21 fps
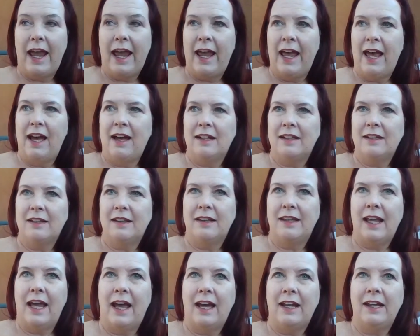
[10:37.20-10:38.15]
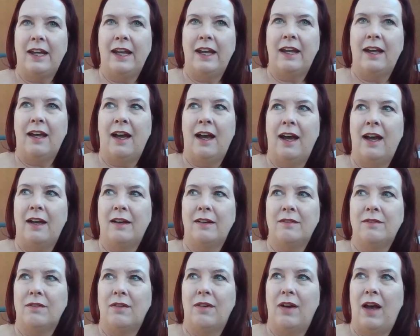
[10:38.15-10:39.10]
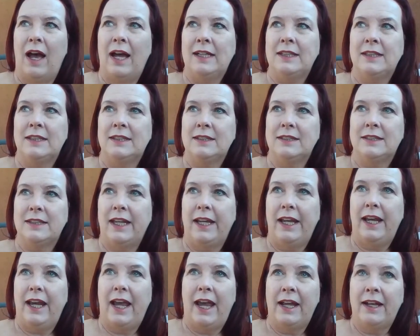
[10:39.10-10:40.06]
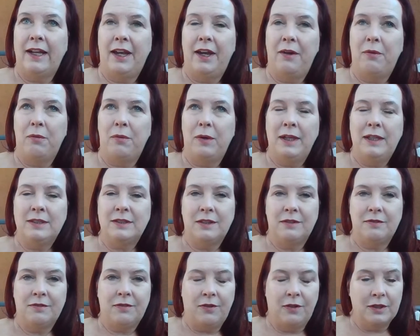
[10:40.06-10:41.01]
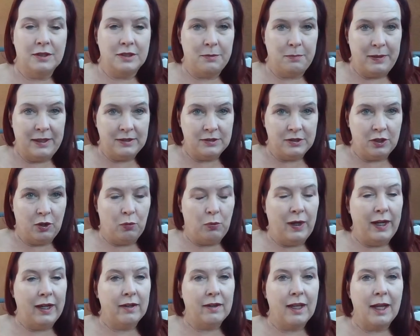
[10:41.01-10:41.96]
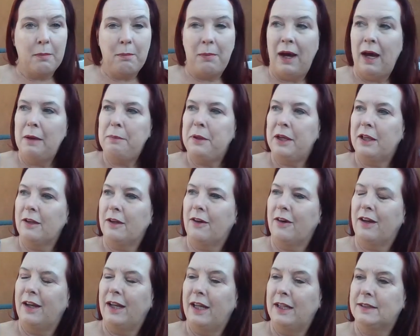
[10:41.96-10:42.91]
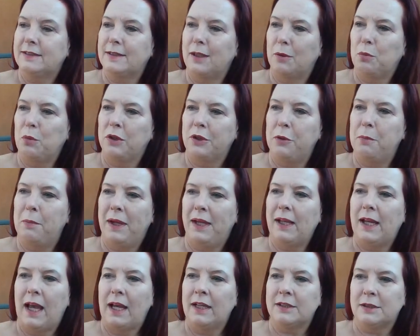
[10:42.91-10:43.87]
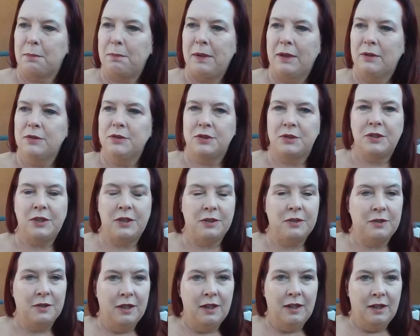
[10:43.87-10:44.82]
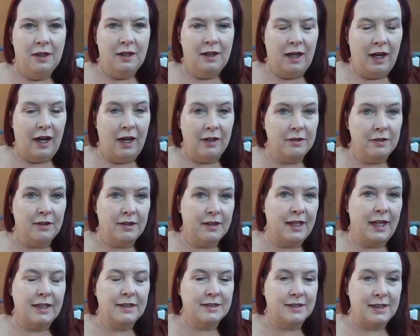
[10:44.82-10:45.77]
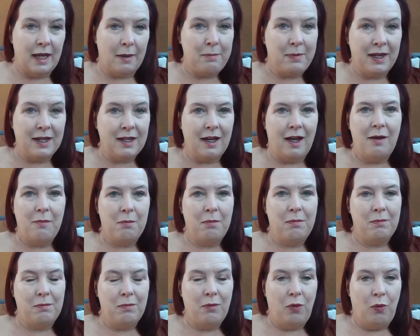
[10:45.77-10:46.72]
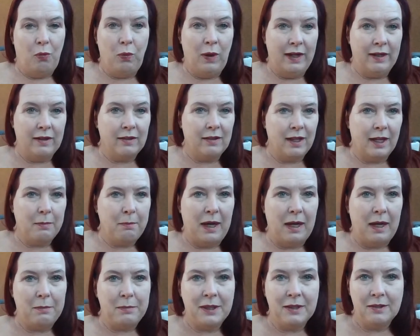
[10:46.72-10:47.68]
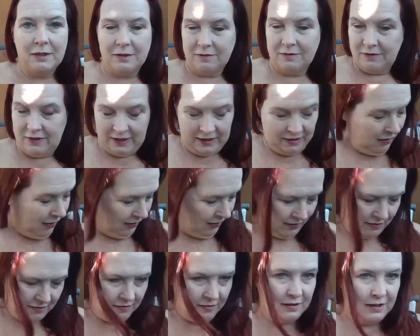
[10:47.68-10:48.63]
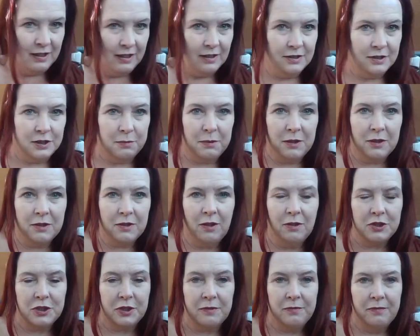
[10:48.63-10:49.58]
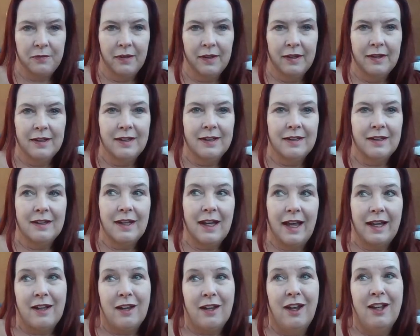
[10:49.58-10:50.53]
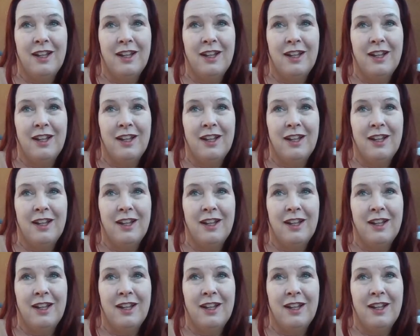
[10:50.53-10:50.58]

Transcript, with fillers: and that uh, I didn't see any reason for it to be so wildly popular. And he said, Well, you mean as opposed to other things that become wildly popular in our consumer culture? And